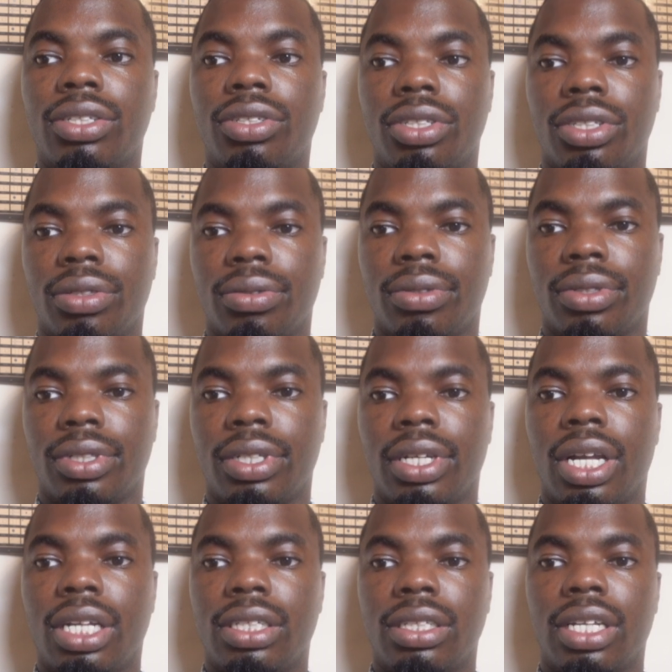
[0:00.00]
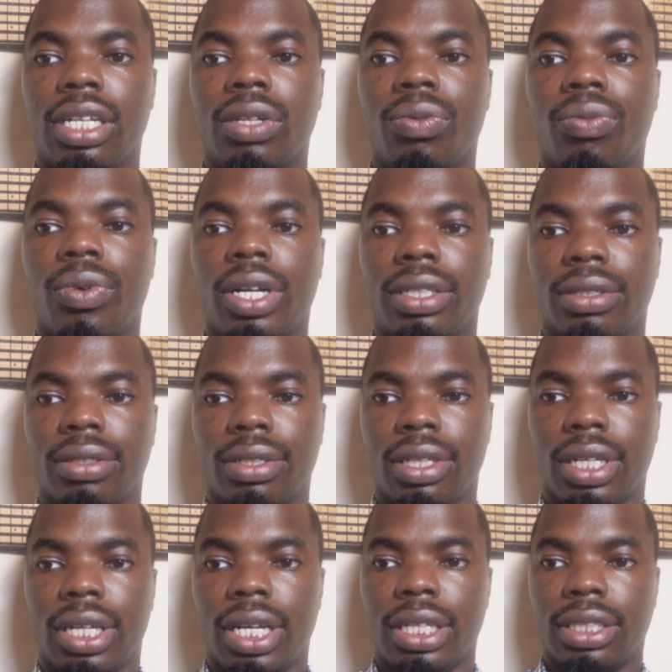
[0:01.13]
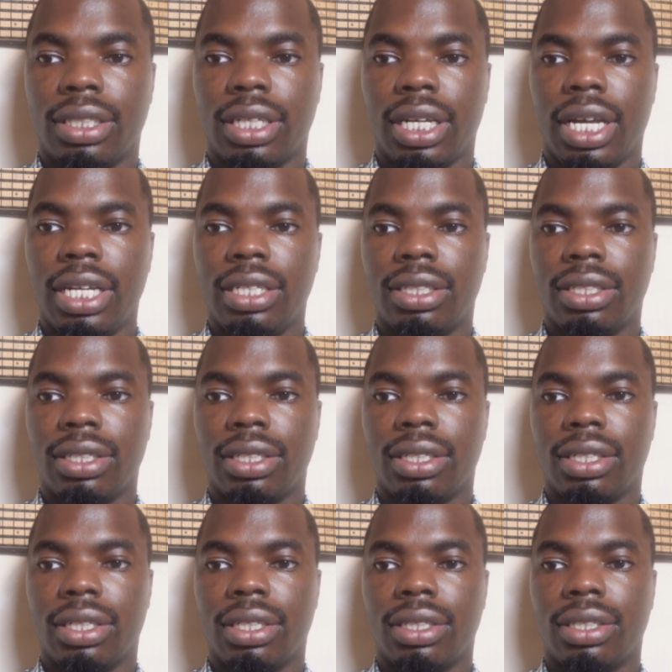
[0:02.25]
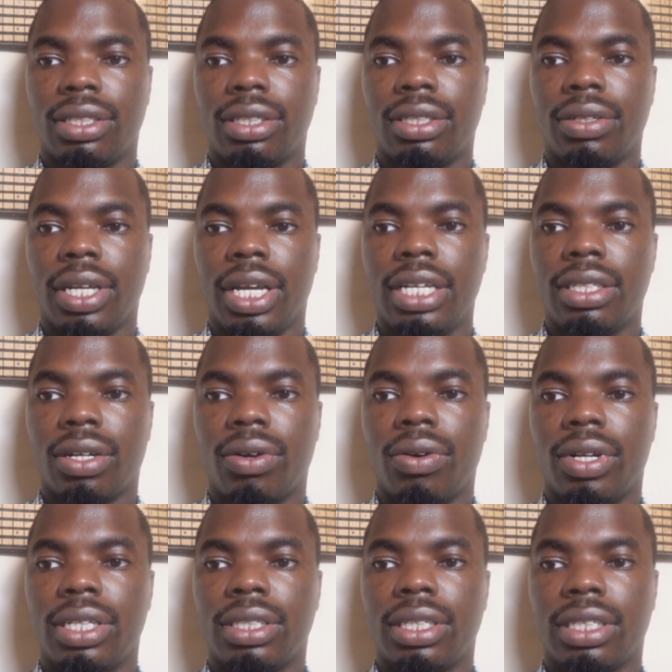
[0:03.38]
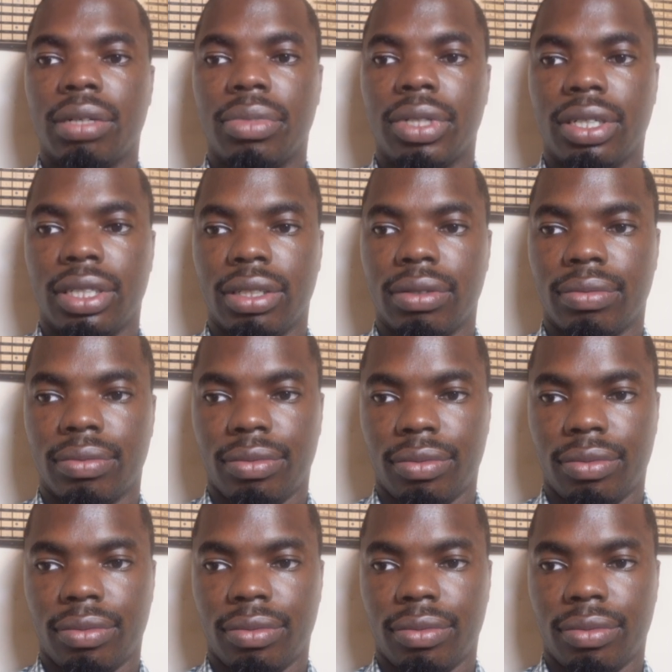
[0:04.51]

two, to another one, to each, to each according to his ability.